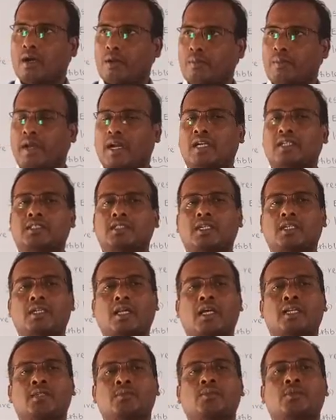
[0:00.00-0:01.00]
plants and
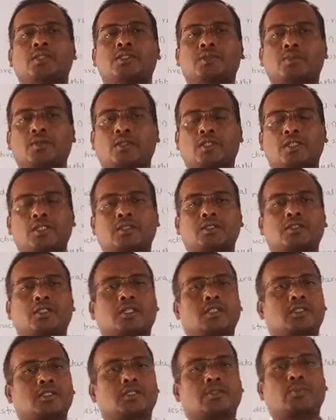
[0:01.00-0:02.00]
animals bodies
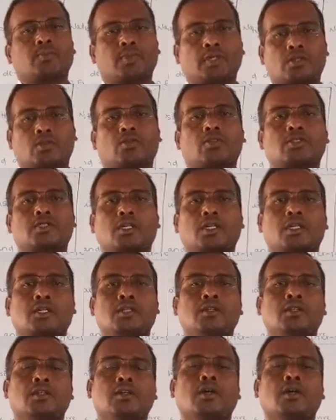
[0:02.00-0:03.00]
that petrols are